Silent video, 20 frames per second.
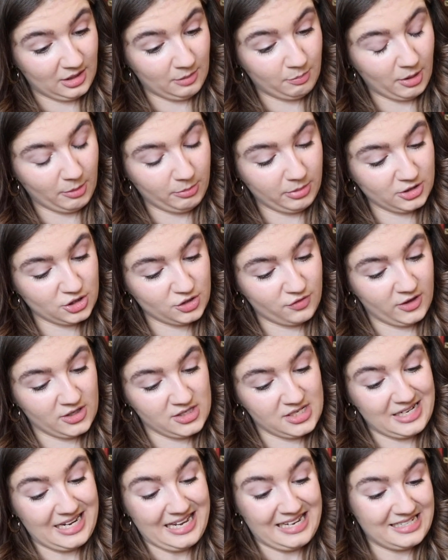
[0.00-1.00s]
Published
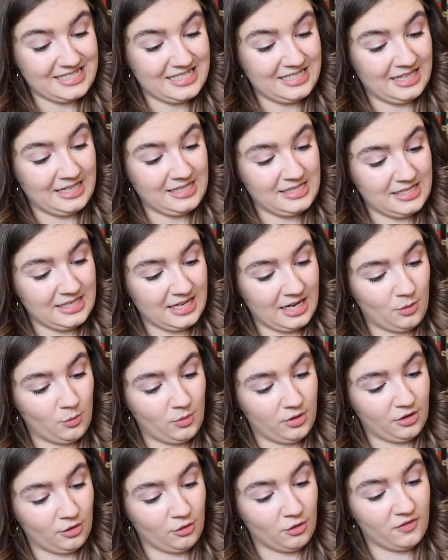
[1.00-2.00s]
first in 1899
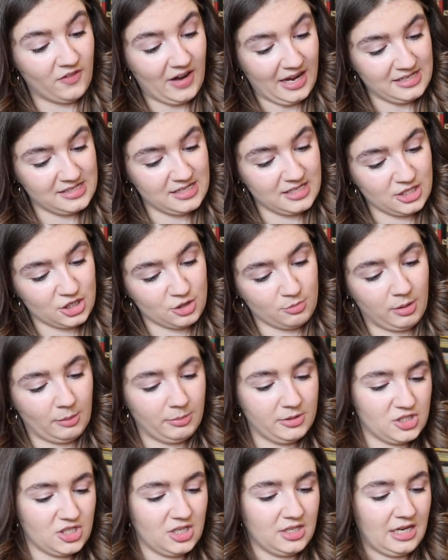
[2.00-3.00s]
with a revised edition
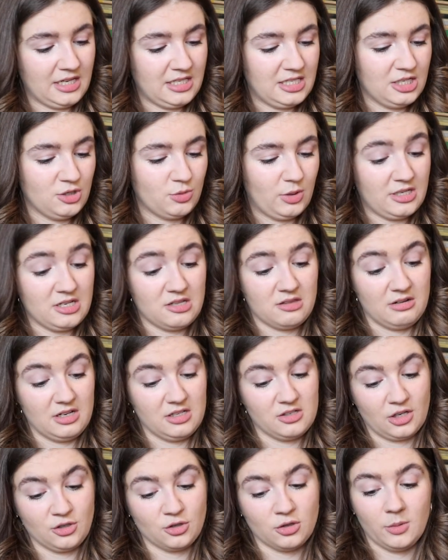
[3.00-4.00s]
published in 1923.
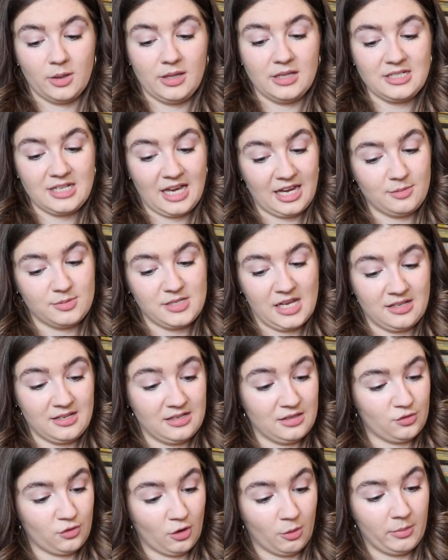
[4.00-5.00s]
So I don't know where the
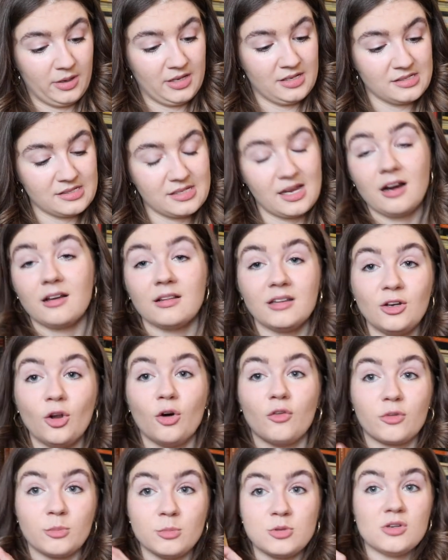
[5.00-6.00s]
typesetting's from, but it's certainly
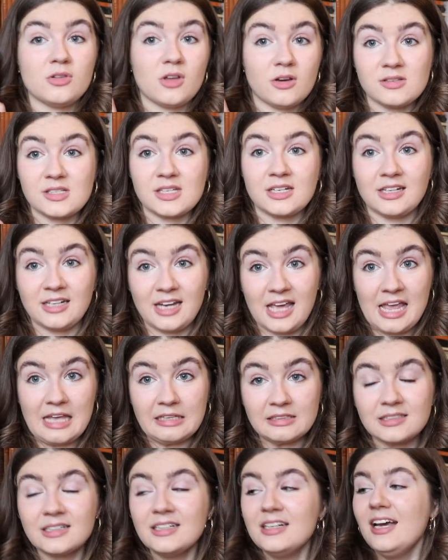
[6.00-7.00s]
not from
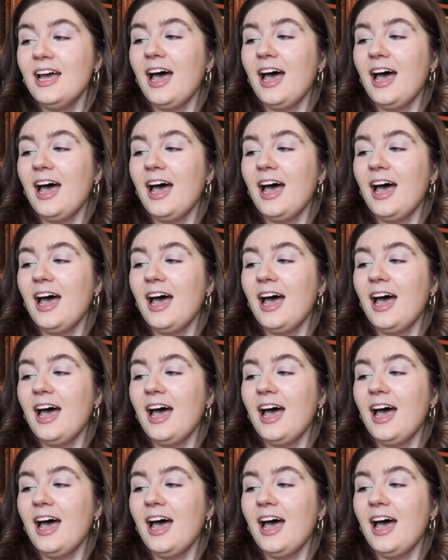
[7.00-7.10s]
2008.